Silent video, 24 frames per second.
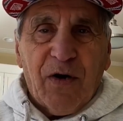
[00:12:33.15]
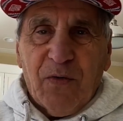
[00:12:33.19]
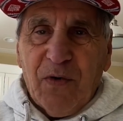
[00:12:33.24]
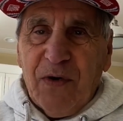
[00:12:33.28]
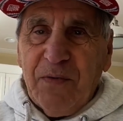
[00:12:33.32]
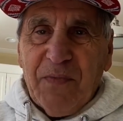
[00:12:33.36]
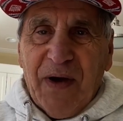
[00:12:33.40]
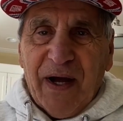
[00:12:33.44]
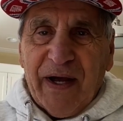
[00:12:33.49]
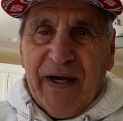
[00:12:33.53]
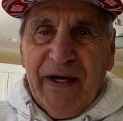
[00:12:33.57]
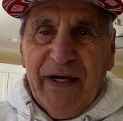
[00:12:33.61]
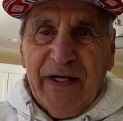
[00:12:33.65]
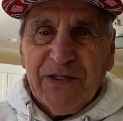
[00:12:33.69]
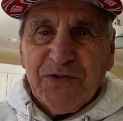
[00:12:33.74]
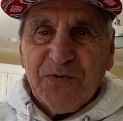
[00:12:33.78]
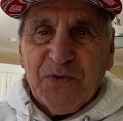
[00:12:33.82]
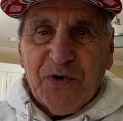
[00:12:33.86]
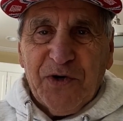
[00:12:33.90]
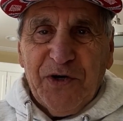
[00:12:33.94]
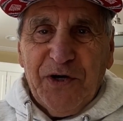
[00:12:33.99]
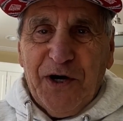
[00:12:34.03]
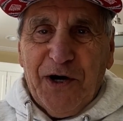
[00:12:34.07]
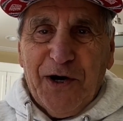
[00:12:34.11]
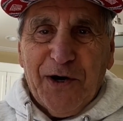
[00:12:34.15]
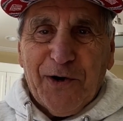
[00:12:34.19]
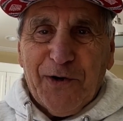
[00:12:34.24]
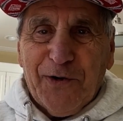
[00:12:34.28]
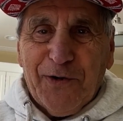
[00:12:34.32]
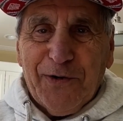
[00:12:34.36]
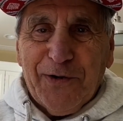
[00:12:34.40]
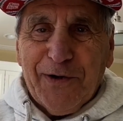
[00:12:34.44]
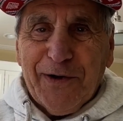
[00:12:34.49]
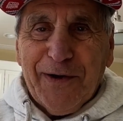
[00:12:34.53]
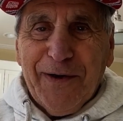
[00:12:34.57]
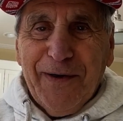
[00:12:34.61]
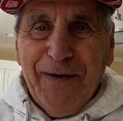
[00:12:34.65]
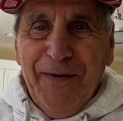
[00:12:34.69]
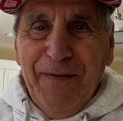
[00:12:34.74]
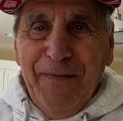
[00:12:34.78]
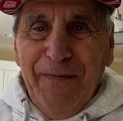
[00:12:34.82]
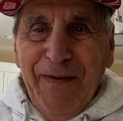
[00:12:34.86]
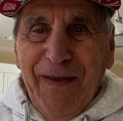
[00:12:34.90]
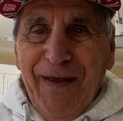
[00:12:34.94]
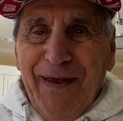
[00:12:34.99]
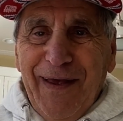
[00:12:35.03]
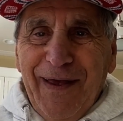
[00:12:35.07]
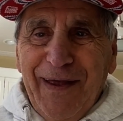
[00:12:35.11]
when my kids were younger
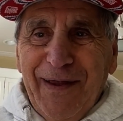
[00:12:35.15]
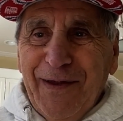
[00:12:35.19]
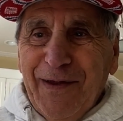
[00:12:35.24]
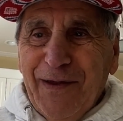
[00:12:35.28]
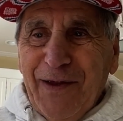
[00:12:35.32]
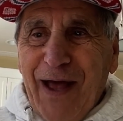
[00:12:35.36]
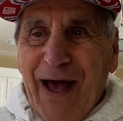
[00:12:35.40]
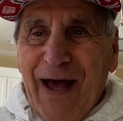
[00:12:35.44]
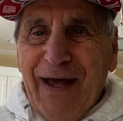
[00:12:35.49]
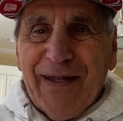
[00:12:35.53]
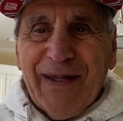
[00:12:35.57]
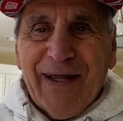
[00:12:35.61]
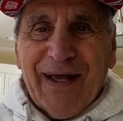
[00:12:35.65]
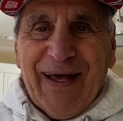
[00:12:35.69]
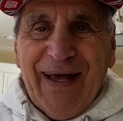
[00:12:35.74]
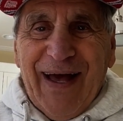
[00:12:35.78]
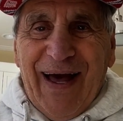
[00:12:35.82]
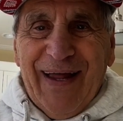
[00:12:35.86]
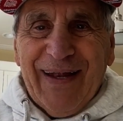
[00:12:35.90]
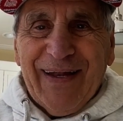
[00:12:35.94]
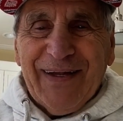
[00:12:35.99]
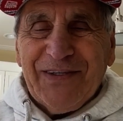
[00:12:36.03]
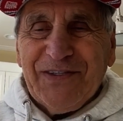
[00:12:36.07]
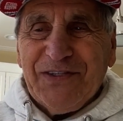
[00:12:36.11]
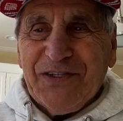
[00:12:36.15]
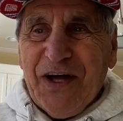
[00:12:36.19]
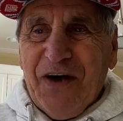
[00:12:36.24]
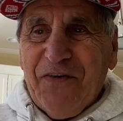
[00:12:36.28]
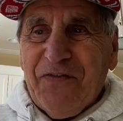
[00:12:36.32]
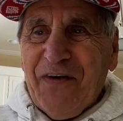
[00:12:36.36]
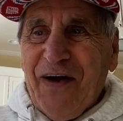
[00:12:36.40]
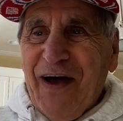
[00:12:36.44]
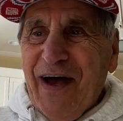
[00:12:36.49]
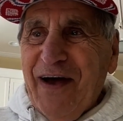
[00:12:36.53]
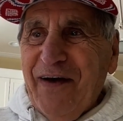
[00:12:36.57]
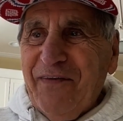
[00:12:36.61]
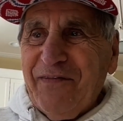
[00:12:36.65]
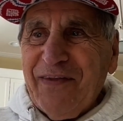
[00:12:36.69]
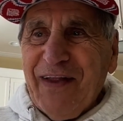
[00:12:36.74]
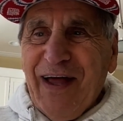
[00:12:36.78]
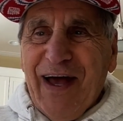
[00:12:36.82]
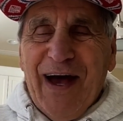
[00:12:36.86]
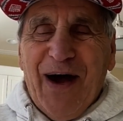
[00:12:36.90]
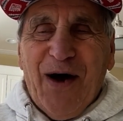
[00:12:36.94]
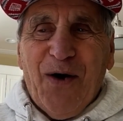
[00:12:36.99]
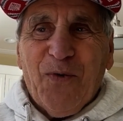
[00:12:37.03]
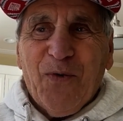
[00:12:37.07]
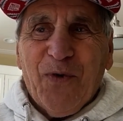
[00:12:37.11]
and had the kind of stuff I have
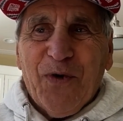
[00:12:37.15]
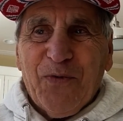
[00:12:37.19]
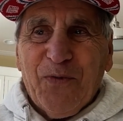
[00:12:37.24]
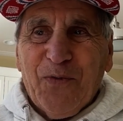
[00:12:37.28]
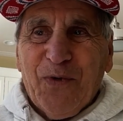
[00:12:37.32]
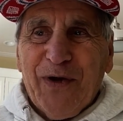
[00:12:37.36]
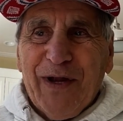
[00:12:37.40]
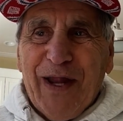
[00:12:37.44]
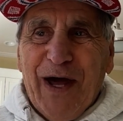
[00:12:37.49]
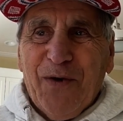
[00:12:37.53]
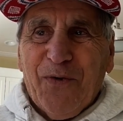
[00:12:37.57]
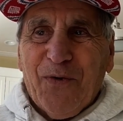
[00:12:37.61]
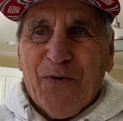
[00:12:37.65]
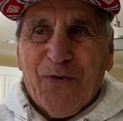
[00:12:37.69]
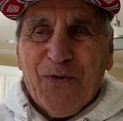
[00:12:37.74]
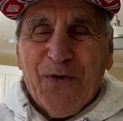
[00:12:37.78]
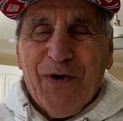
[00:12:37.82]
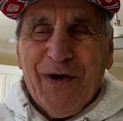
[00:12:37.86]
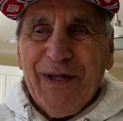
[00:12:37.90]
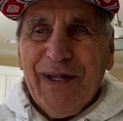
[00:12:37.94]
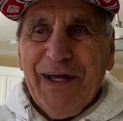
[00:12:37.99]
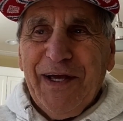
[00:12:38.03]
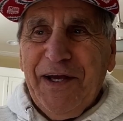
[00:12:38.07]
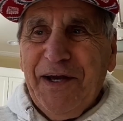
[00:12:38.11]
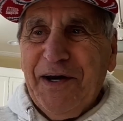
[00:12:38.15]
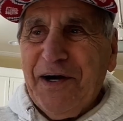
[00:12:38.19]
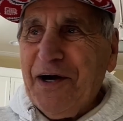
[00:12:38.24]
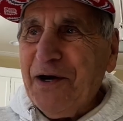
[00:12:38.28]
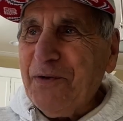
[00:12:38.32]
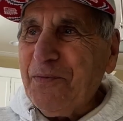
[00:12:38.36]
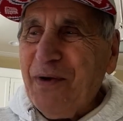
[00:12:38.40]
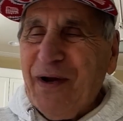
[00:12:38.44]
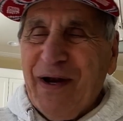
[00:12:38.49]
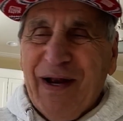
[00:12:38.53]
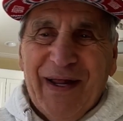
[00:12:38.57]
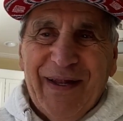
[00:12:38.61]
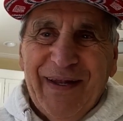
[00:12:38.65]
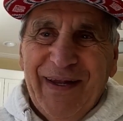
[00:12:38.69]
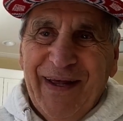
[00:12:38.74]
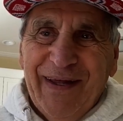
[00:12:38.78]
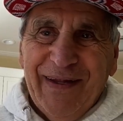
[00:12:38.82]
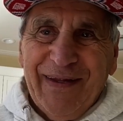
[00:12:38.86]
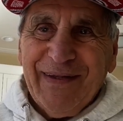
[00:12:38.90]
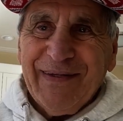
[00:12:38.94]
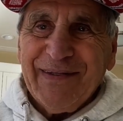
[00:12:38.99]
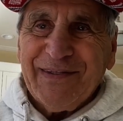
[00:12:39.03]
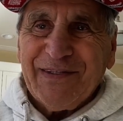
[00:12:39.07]
now when they were really young, but I didn't.